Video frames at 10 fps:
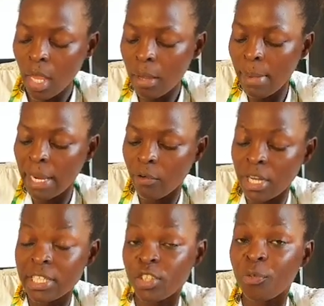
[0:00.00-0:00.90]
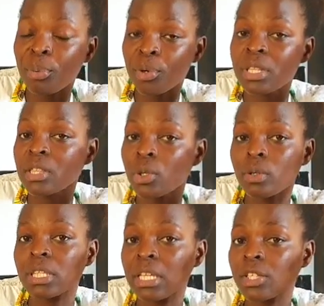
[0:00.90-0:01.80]
My relative brought
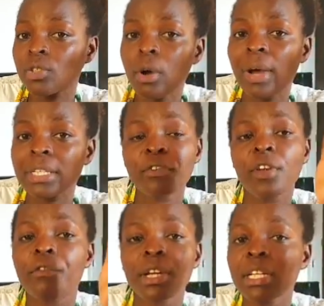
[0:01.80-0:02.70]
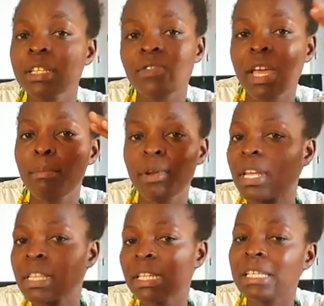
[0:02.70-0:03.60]
those things. You know what, if you have relatives, they are
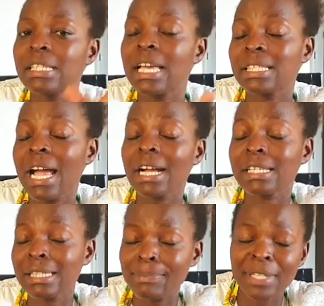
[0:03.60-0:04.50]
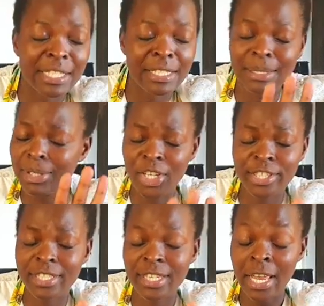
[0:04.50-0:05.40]
bringing things, just accept and
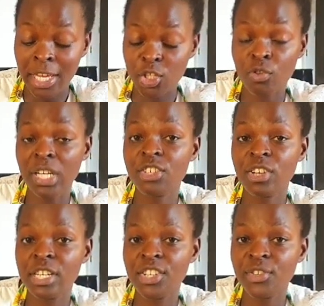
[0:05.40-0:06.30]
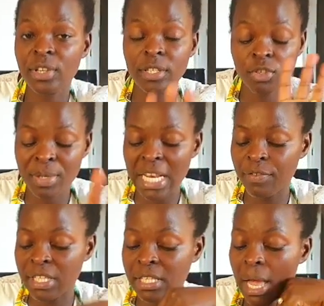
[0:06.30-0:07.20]
eat. It's really traditional, especially if
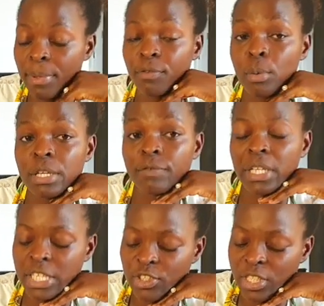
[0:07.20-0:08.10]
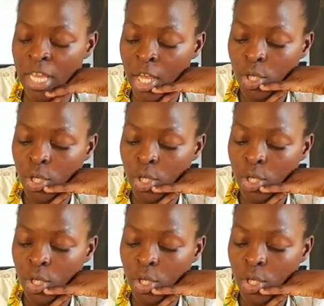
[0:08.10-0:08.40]
it's coming from the villages.